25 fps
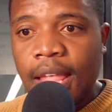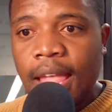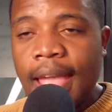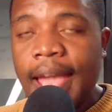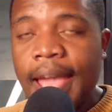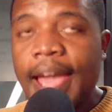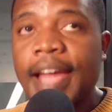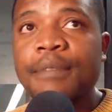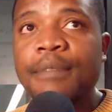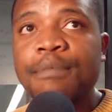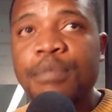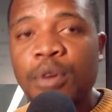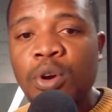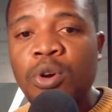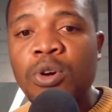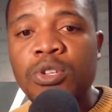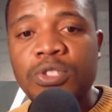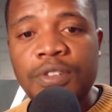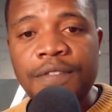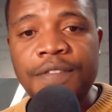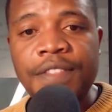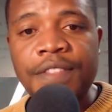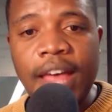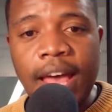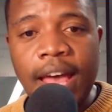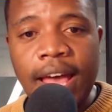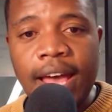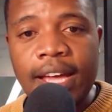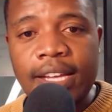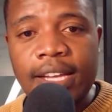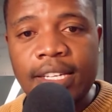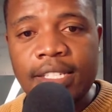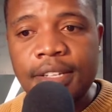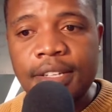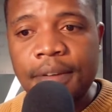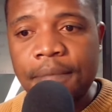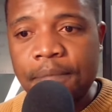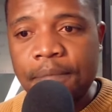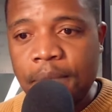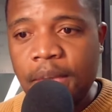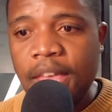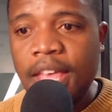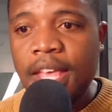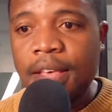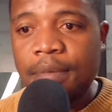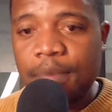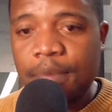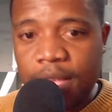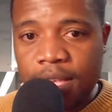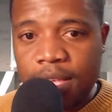And because of that,
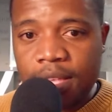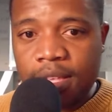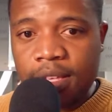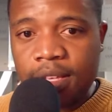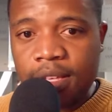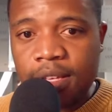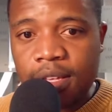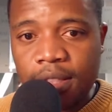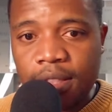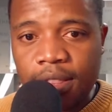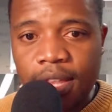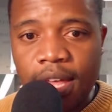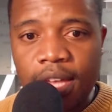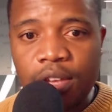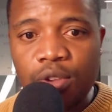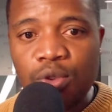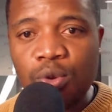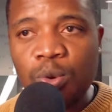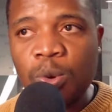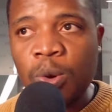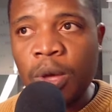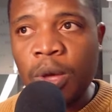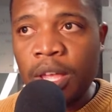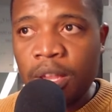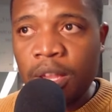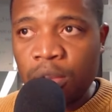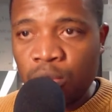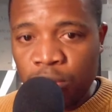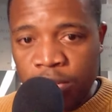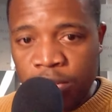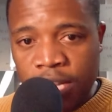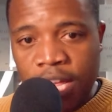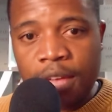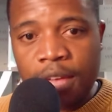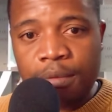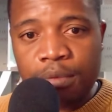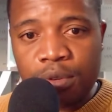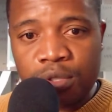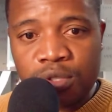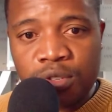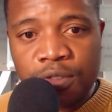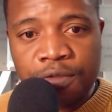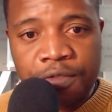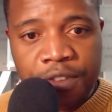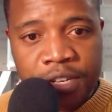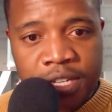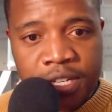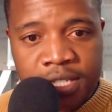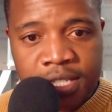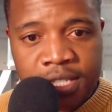maybe then you were not able to
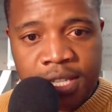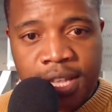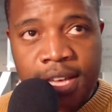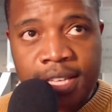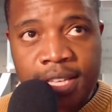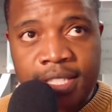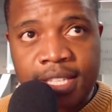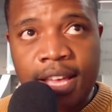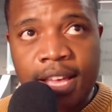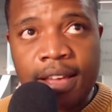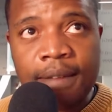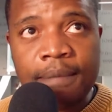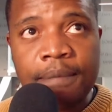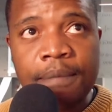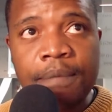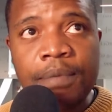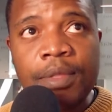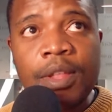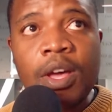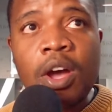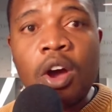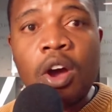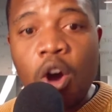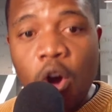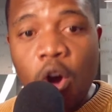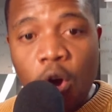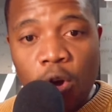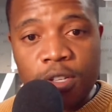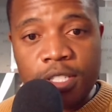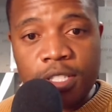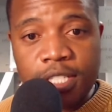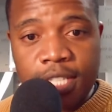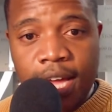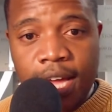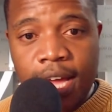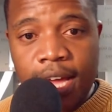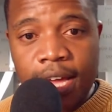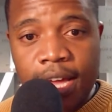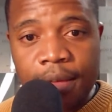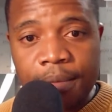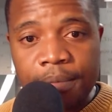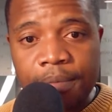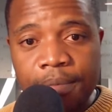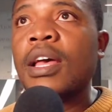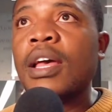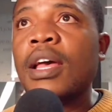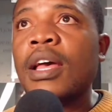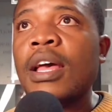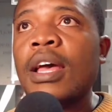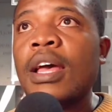finish the exam on time.
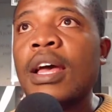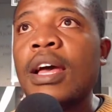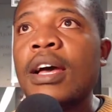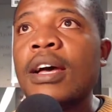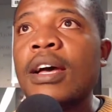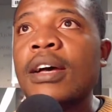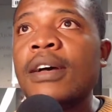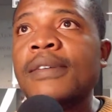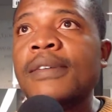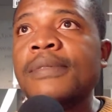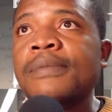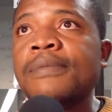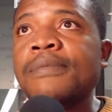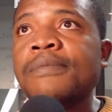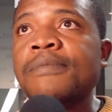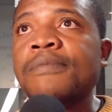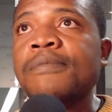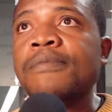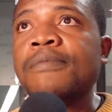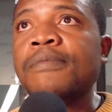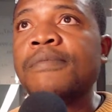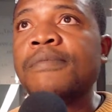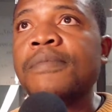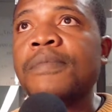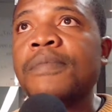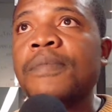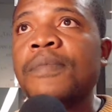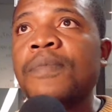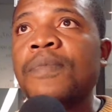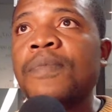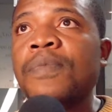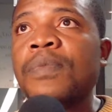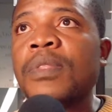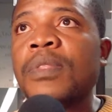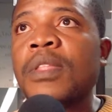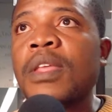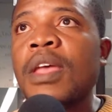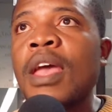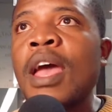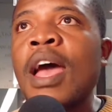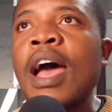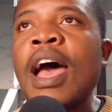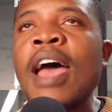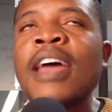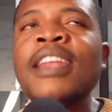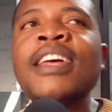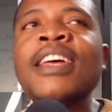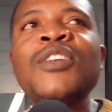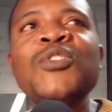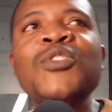And
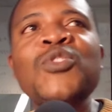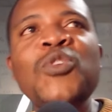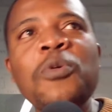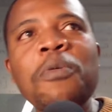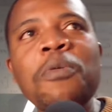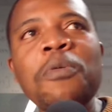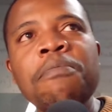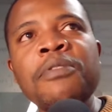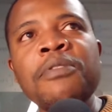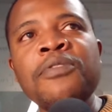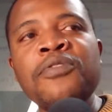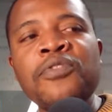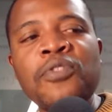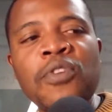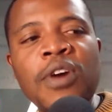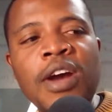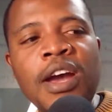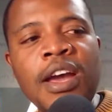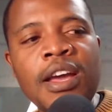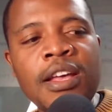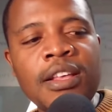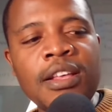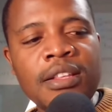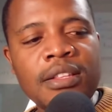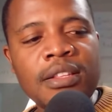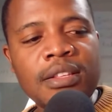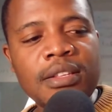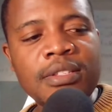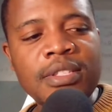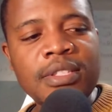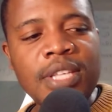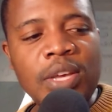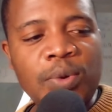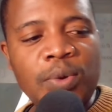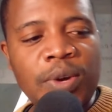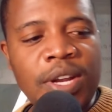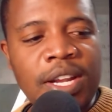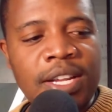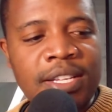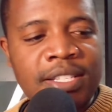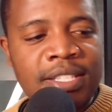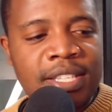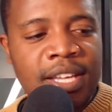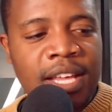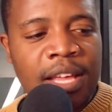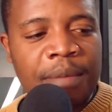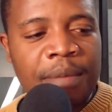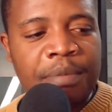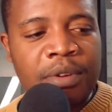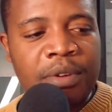I know, before I say what I
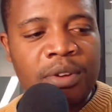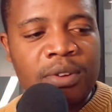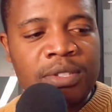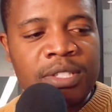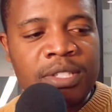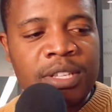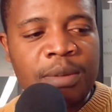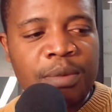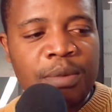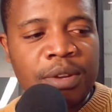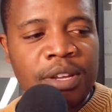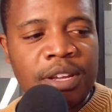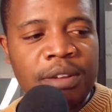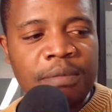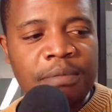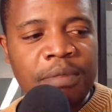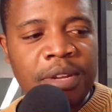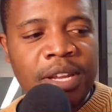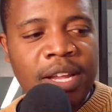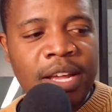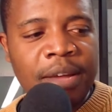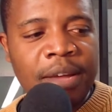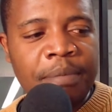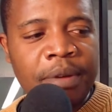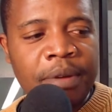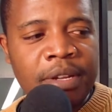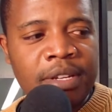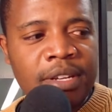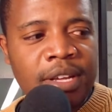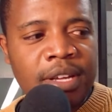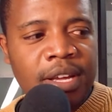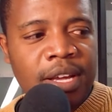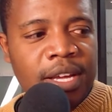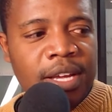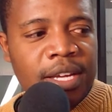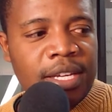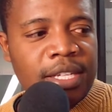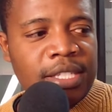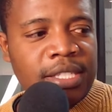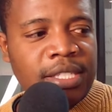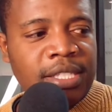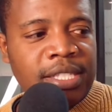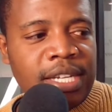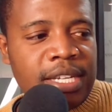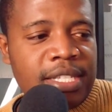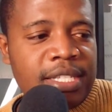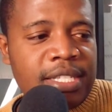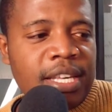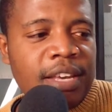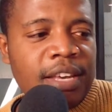say, because someone can be like, but
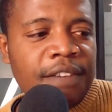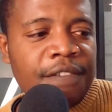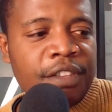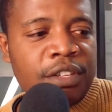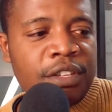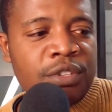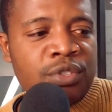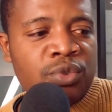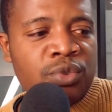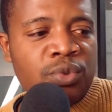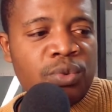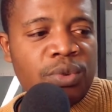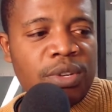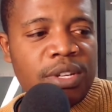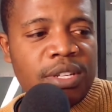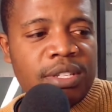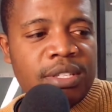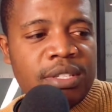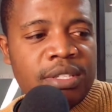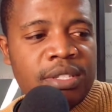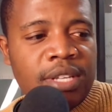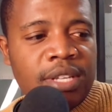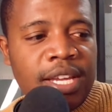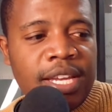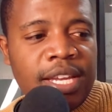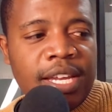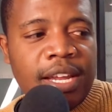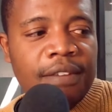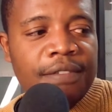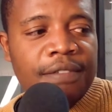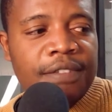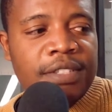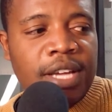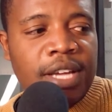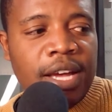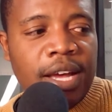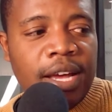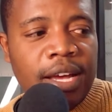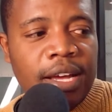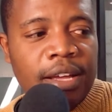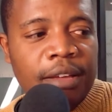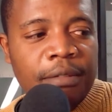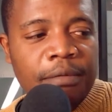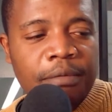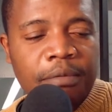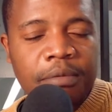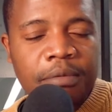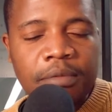just give the students enough time.